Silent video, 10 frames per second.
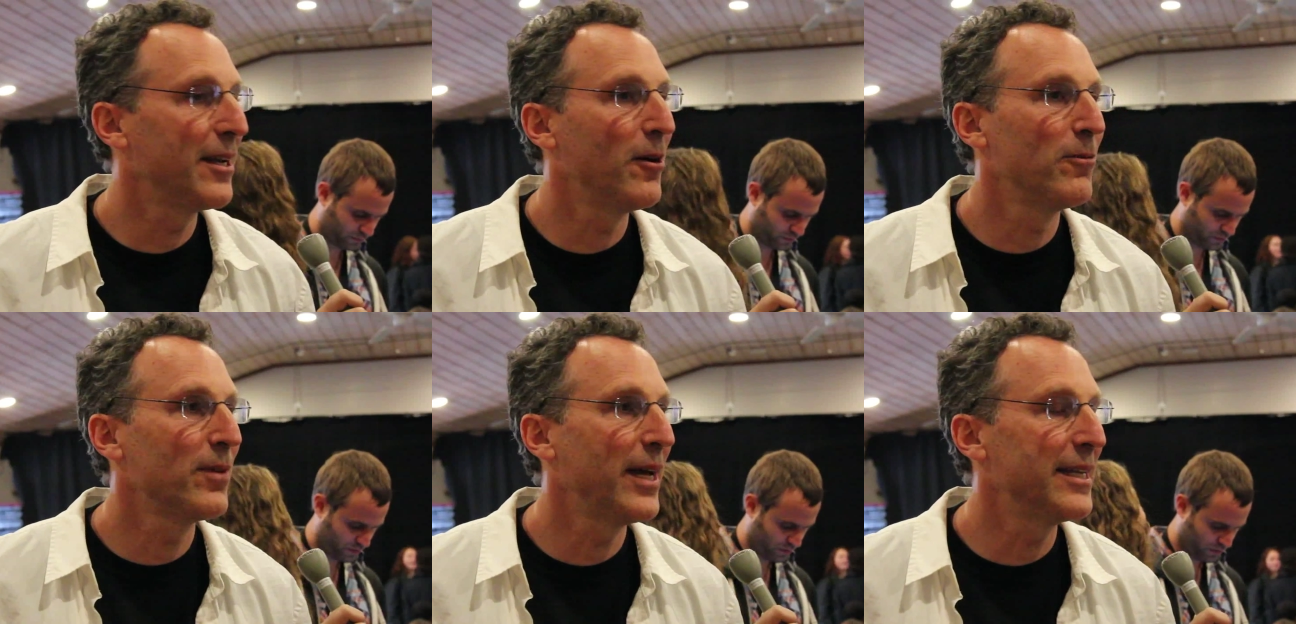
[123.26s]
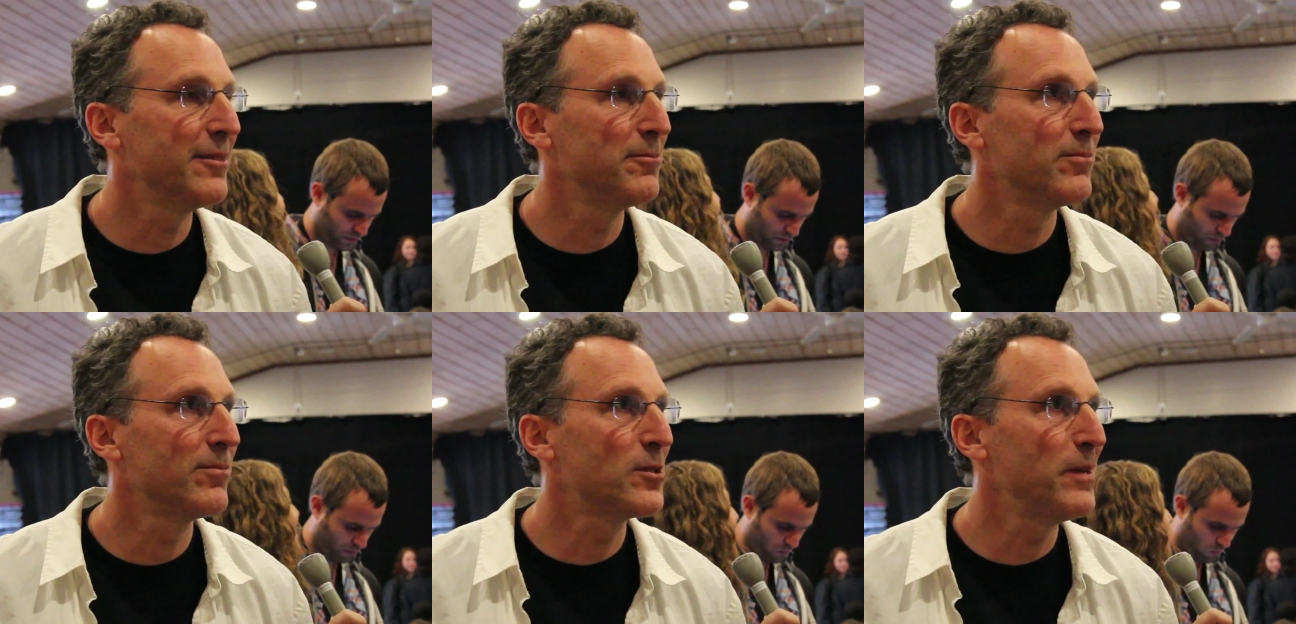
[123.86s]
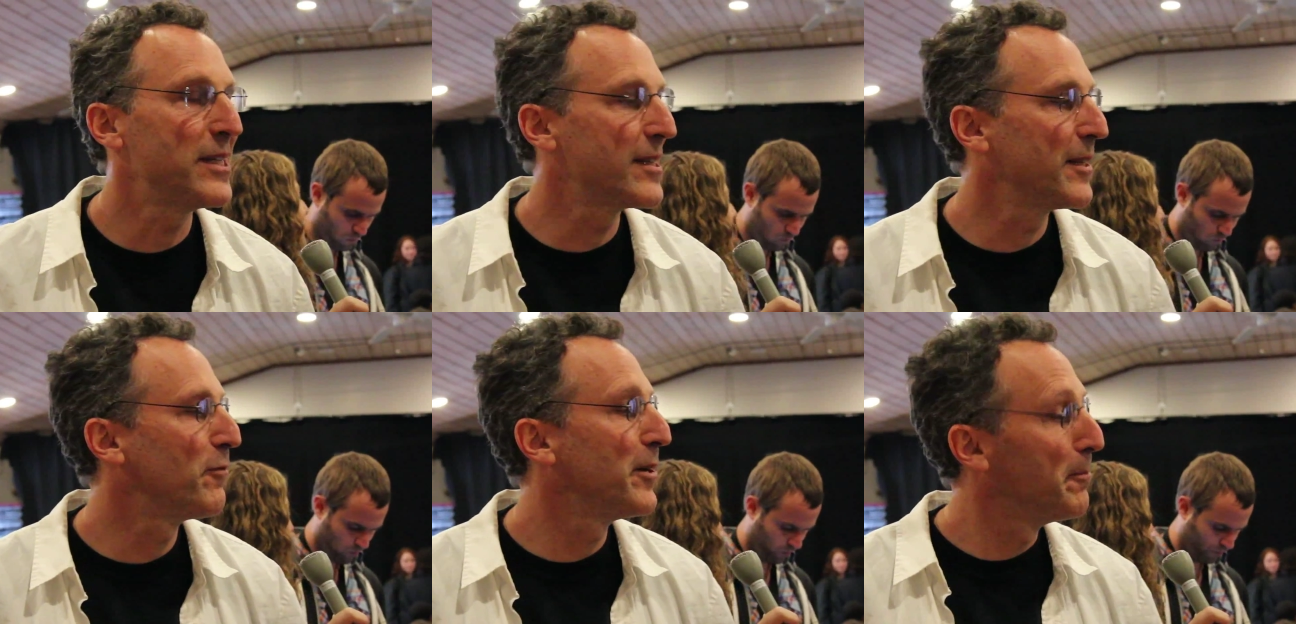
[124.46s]
Speaker 1: you know, and speaks
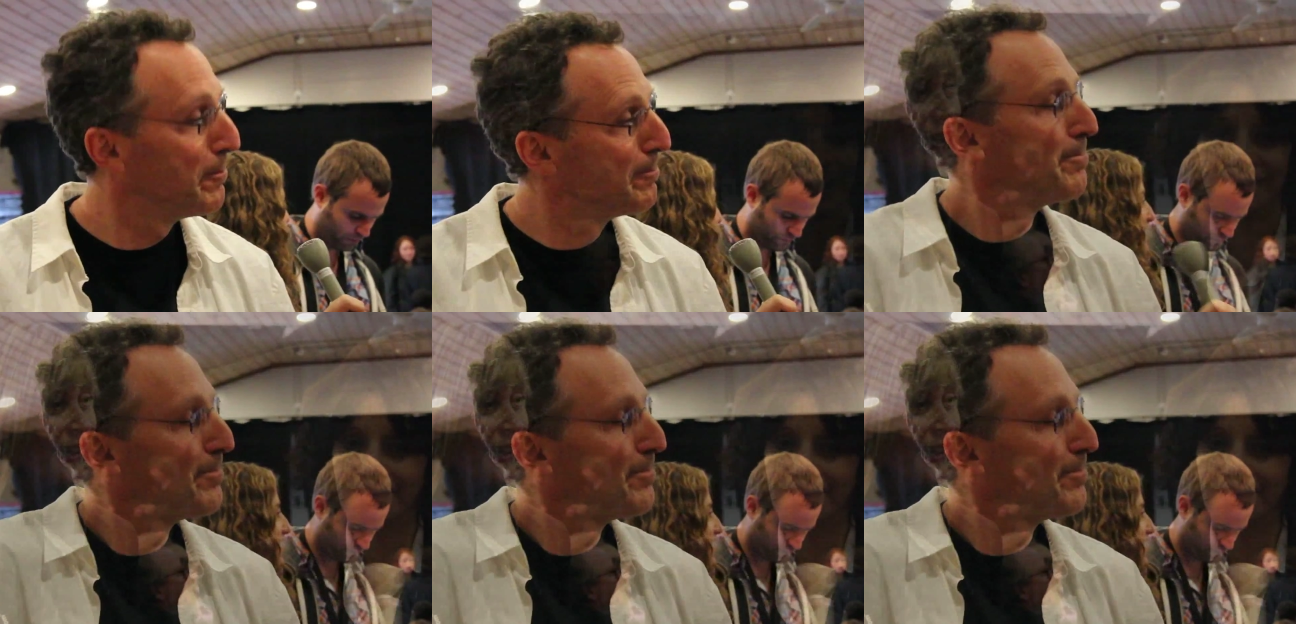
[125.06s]
to the film.